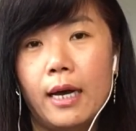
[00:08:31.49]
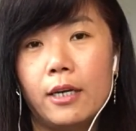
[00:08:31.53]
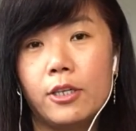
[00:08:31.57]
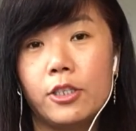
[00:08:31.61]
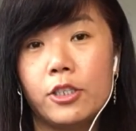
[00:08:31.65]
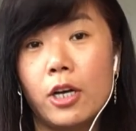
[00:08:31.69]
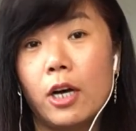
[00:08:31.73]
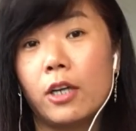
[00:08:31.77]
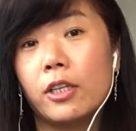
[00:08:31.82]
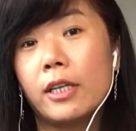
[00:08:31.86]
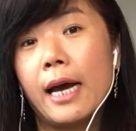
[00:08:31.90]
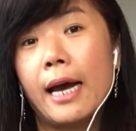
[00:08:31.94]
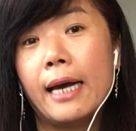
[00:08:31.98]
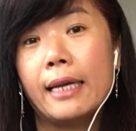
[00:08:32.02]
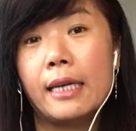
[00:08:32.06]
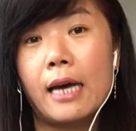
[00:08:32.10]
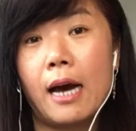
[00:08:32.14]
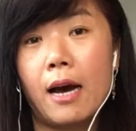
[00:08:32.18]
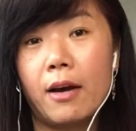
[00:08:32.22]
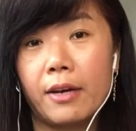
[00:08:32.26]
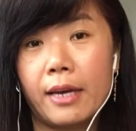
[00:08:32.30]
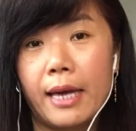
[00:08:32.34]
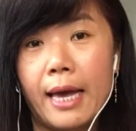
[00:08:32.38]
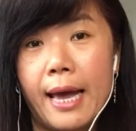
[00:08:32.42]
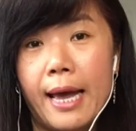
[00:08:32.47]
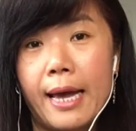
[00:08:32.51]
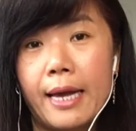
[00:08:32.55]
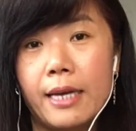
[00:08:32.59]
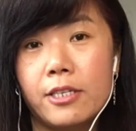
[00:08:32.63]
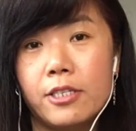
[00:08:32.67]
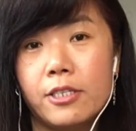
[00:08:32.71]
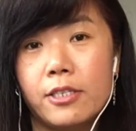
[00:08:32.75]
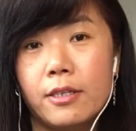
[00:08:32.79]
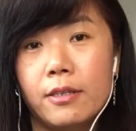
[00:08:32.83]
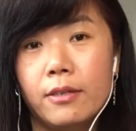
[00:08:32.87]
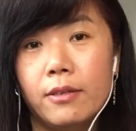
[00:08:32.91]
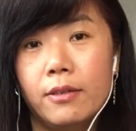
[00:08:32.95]
shorthand on
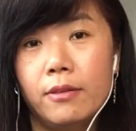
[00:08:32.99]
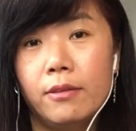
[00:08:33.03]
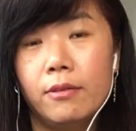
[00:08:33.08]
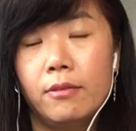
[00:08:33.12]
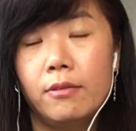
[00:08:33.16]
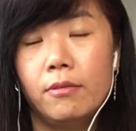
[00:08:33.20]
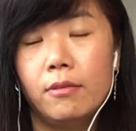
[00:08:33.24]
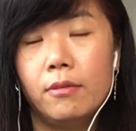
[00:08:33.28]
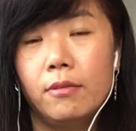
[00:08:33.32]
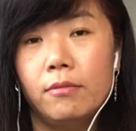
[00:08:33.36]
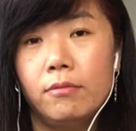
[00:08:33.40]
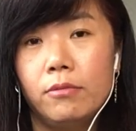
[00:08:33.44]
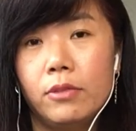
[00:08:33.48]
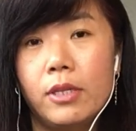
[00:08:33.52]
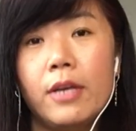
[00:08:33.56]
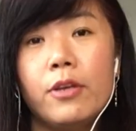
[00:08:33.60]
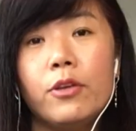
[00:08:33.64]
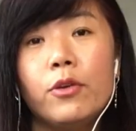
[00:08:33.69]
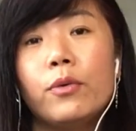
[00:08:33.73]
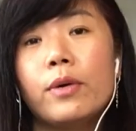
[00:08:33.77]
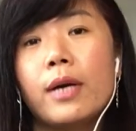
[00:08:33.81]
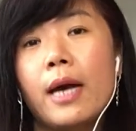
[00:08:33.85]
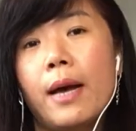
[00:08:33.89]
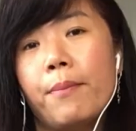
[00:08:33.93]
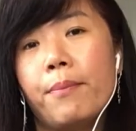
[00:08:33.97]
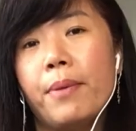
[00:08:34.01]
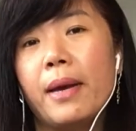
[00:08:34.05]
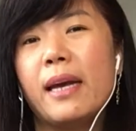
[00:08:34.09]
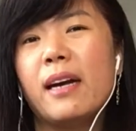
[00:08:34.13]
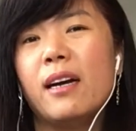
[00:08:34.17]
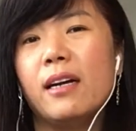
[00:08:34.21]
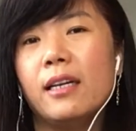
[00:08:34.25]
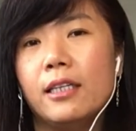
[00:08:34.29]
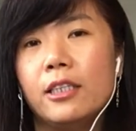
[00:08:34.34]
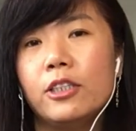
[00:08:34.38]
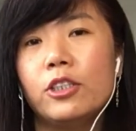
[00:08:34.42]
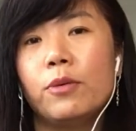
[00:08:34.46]
cash, then you can pay
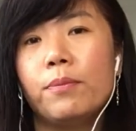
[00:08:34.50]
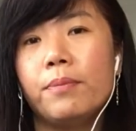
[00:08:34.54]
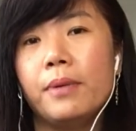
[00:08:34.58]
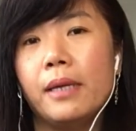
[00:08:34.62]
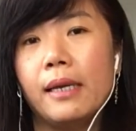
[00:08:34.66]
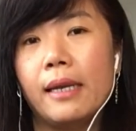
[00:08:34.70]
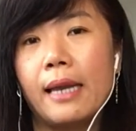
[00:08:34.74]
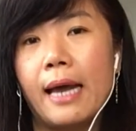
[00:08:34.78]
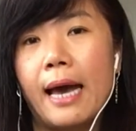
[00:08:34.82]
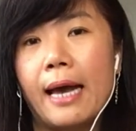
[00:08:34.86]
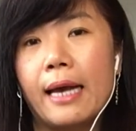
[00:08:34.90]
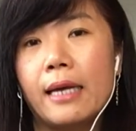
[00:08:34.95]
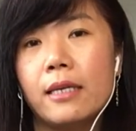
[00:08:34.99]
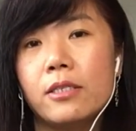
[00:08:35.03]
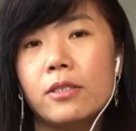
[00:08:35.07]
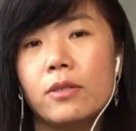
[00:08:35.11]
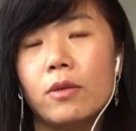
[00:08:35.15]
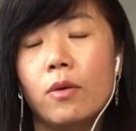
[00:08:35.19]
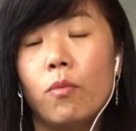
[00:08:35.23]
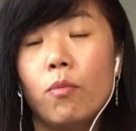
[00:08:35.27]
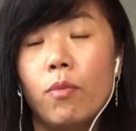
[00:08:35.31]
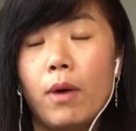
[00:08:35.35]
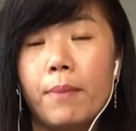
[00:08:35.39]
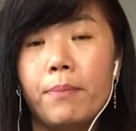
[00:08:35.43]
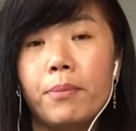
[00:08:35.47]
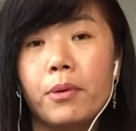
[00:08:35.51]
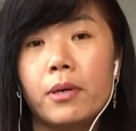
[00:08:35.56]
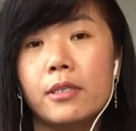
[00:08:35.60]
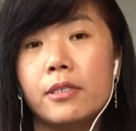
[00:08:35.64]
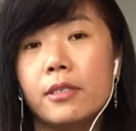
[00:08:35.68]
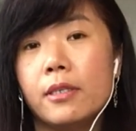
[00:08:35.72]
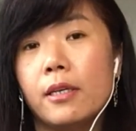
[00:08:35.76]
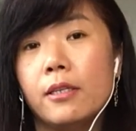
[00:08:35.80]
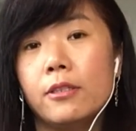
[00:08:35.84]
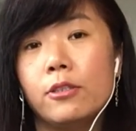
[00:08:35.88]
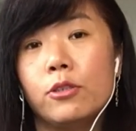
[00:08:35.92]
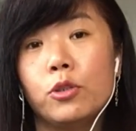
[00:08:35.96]
a little bit less,
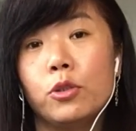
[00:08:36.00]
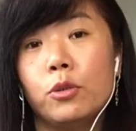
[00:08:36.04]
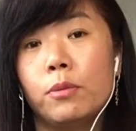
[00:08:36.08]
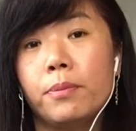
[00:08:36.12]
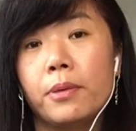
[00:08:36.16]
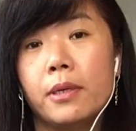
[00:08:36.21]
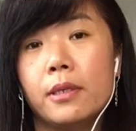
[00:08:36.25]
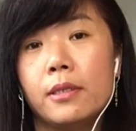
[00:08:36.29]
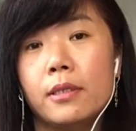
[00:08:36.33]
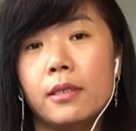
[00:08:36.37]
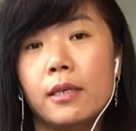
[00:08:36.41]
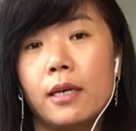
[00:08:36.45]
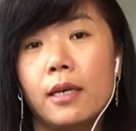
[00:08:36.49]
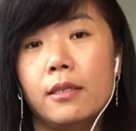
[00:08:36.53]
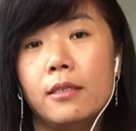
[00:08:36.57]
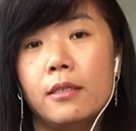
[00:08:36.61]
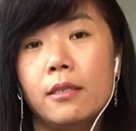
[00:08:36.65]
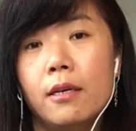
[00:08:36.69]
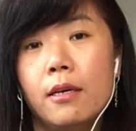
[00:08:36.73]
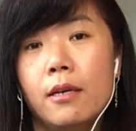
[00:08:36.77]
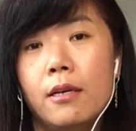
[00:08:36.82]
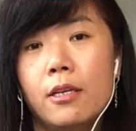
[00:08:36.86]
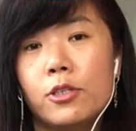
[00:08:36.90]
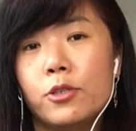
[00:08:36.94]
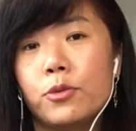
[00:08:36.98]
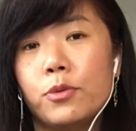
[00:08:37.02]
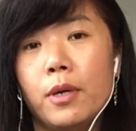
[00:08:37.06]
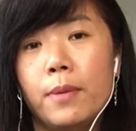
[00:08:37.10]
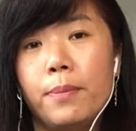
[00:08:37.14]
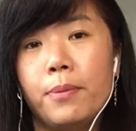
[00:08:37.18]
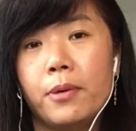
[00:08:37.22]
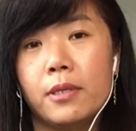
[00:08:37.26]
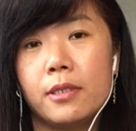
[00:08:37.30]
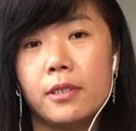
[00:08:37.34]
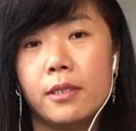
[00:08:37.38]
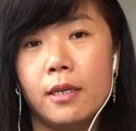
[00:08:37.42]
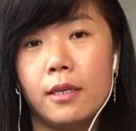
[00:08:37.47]
1%, 2%,
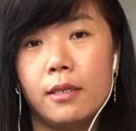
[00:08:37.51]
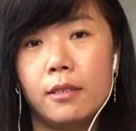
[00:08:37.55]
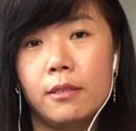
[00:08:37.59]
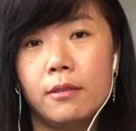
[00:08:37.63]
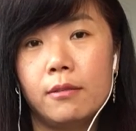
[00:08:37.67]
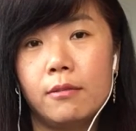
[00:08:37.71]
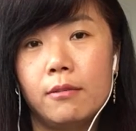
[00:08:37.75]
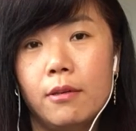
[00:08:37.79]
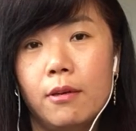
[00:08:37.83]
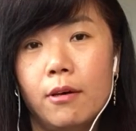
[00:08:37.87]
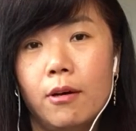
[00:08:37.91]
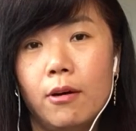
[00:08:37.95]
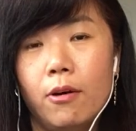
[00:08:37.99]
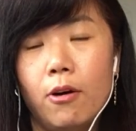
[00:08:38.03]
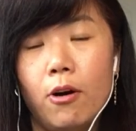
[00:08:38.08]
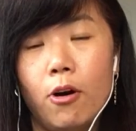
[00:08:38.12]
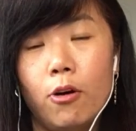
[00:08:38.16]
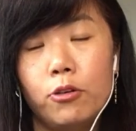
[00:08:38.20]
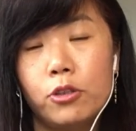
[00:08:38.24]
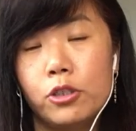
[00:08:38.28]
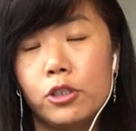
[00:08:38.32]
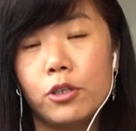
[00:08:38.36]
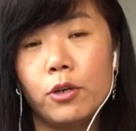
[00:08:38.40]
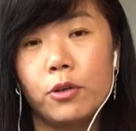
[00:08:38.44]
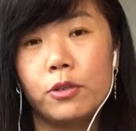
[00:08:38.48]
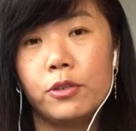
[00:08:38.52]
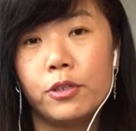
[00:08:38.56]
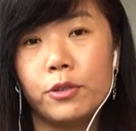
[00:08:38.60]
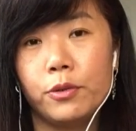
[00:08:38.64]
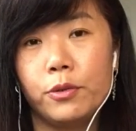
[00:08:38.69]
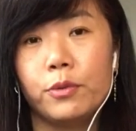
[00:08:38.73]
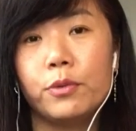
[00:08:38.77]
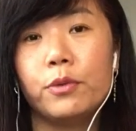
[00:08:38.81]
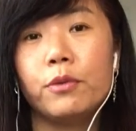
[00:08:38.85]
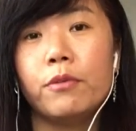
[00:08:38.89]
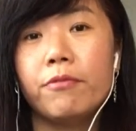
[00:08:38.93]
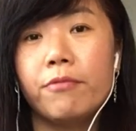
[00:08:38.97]
3%, all shows
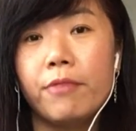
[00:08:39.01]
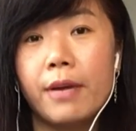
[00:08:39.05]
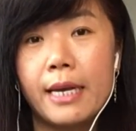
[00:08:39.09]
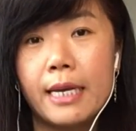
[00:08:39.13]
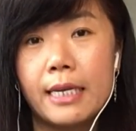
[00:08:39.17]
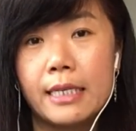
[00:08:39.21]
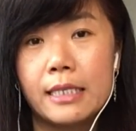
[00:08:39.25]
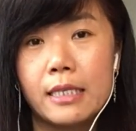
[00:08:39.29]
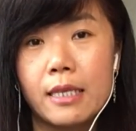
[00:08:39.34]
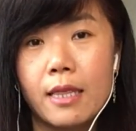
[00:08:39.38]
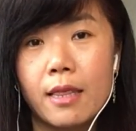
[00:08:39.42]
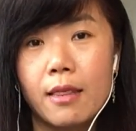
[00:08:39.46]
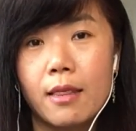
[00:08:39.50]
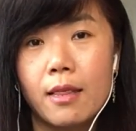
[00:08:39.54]
you good faith.